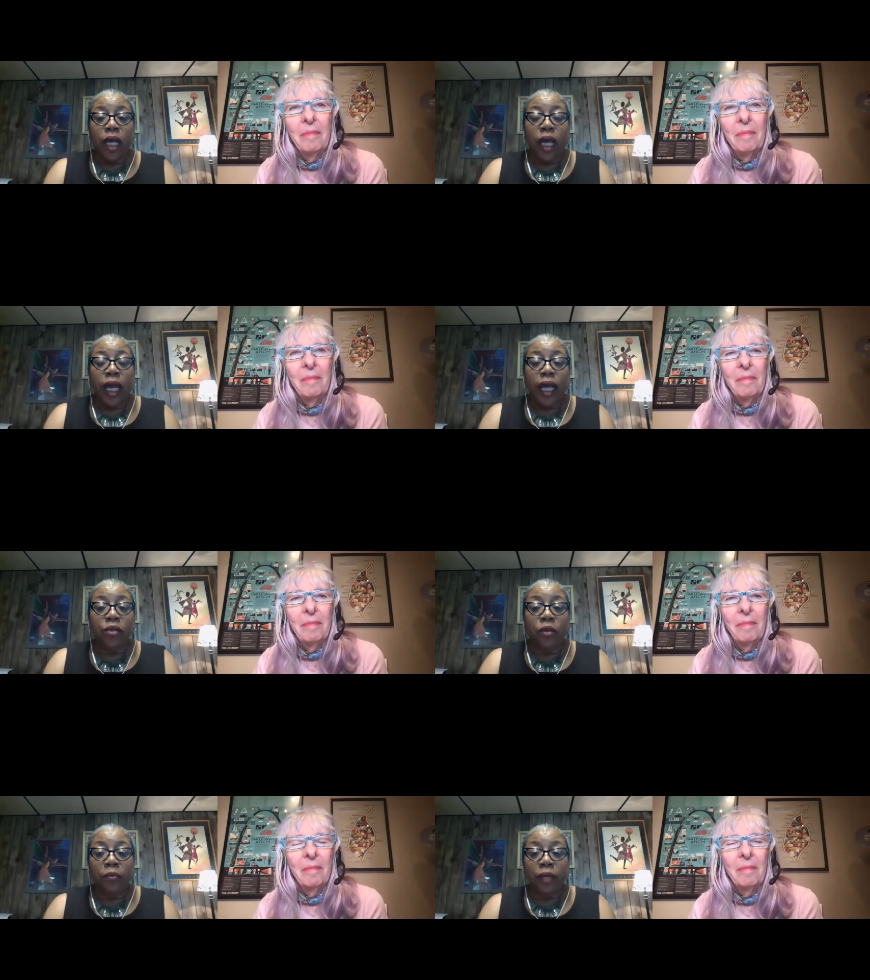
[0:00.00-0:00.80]

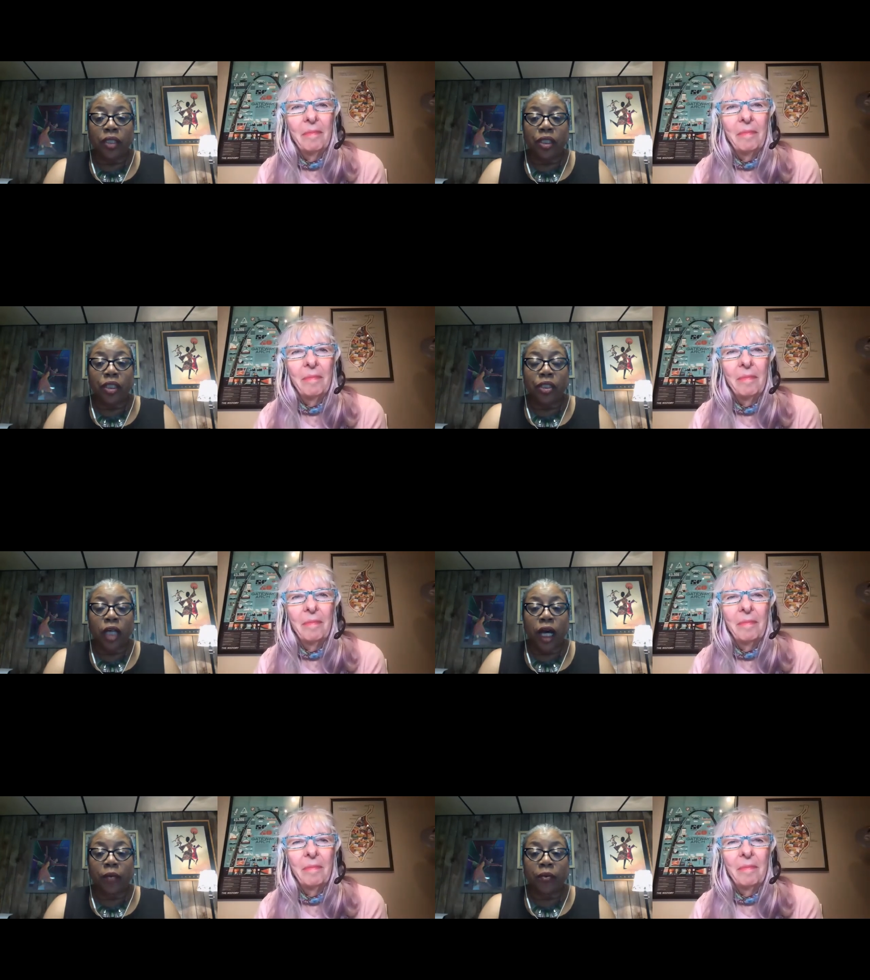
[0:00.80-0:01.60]
Speaker 1: annual budget, your
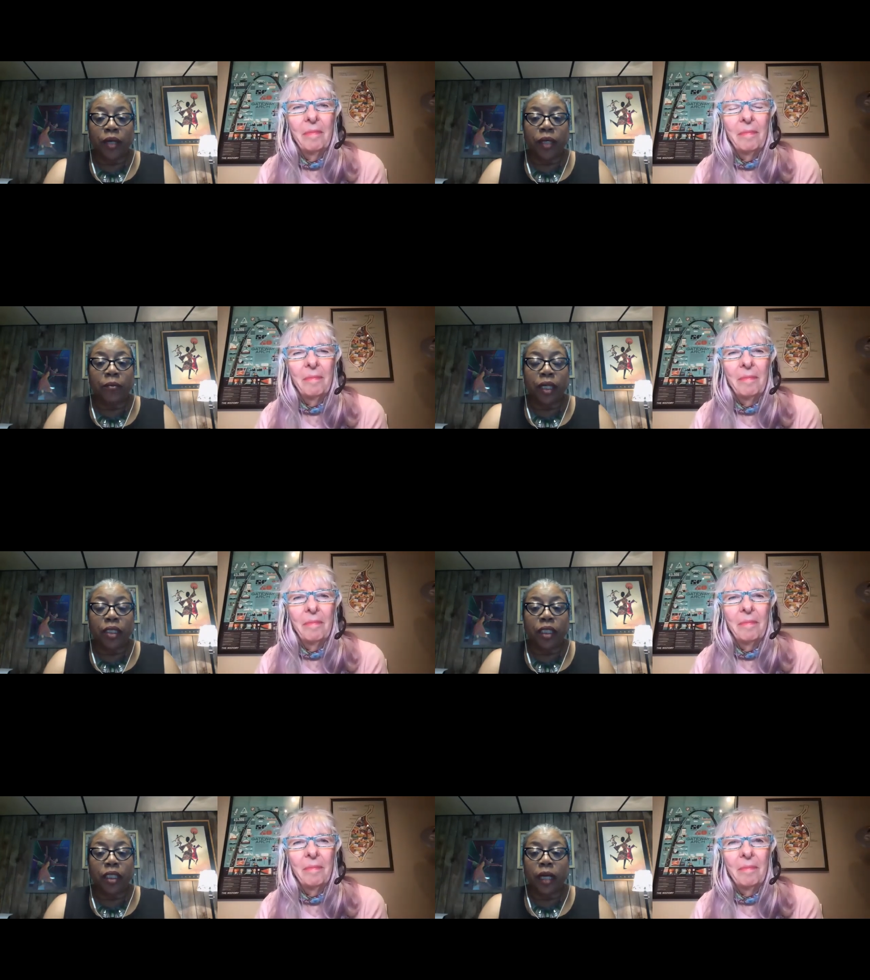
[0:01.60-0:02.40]
operating
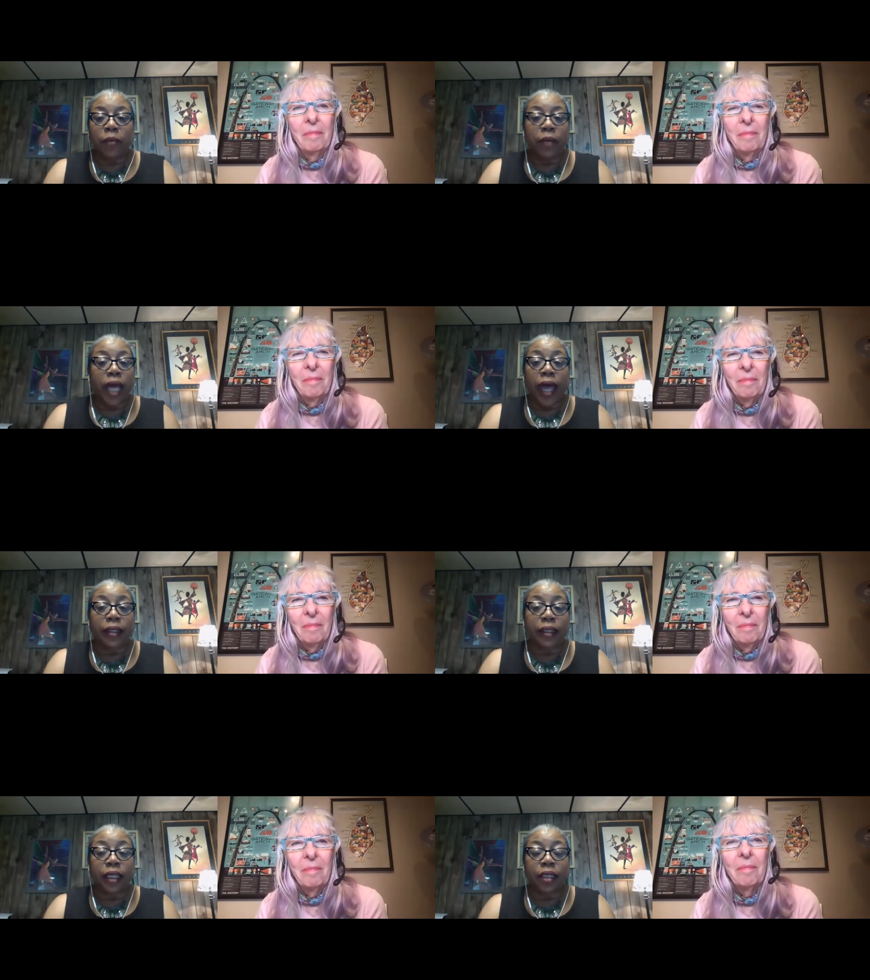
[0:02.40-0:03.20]
budget. They may
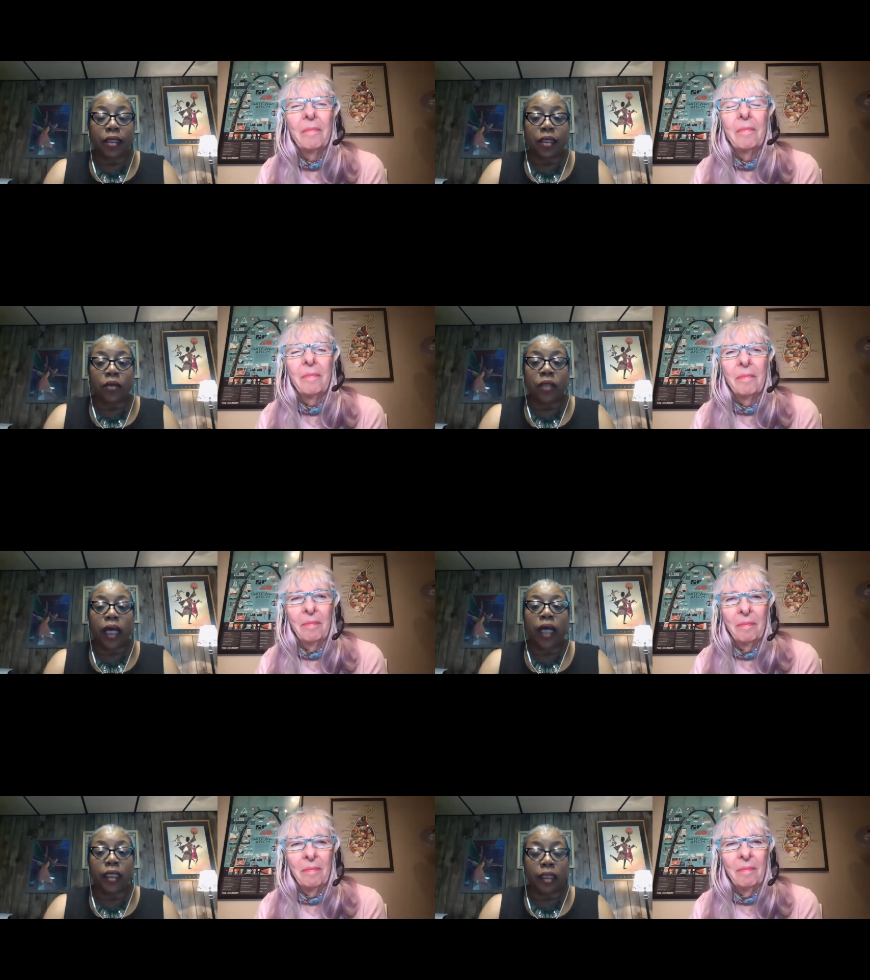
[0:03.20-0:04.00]
ask it. So
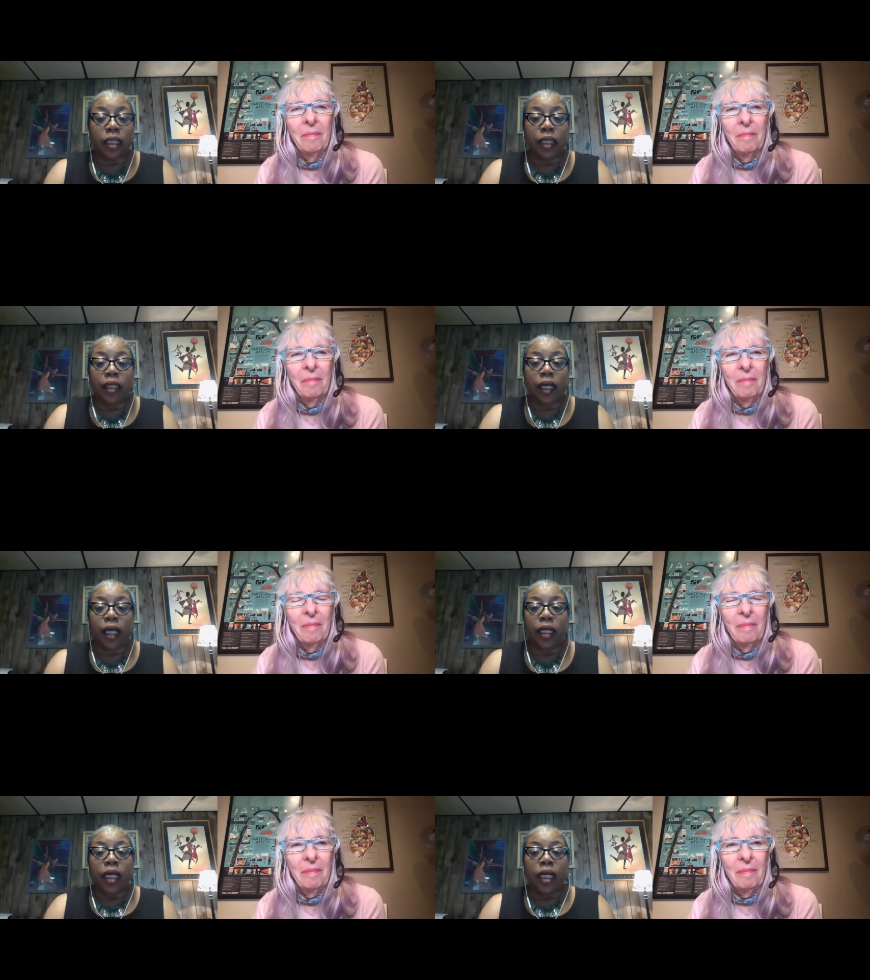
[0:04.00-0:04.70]
yeah, it's a good thing.